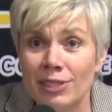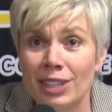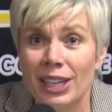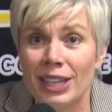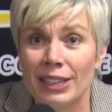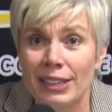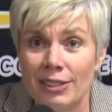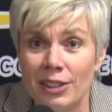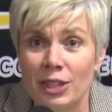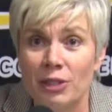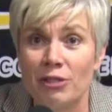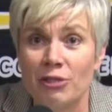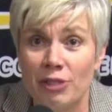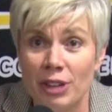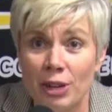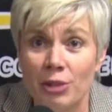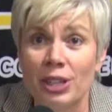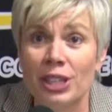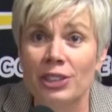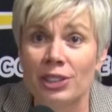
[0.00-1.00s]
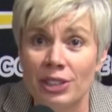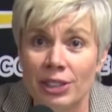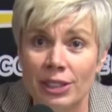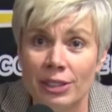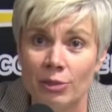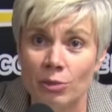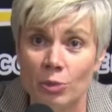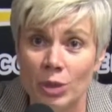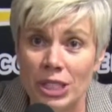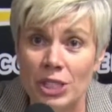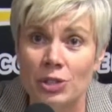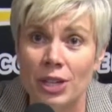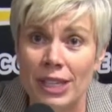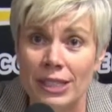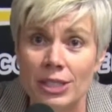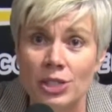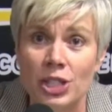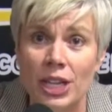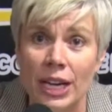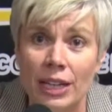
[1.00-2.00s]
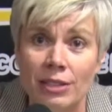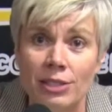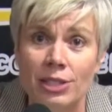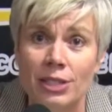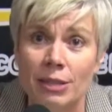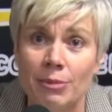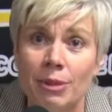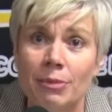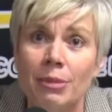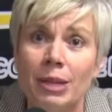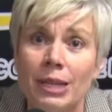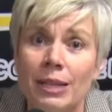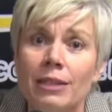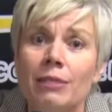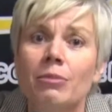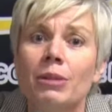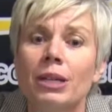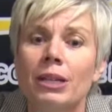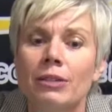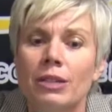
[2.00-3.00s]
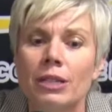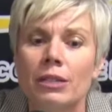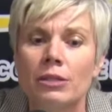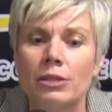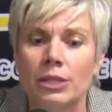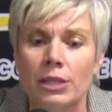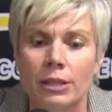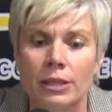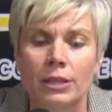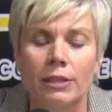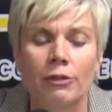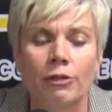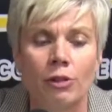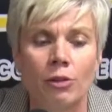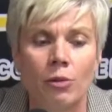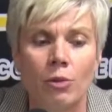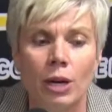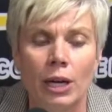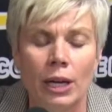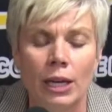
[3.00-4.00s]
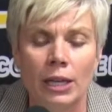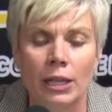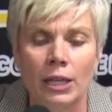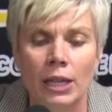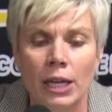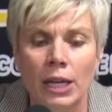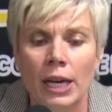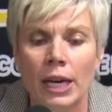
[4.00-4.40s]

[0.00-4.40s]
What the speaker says: Like, they're very good. We tried to challenge them to make them get theirs in a different way,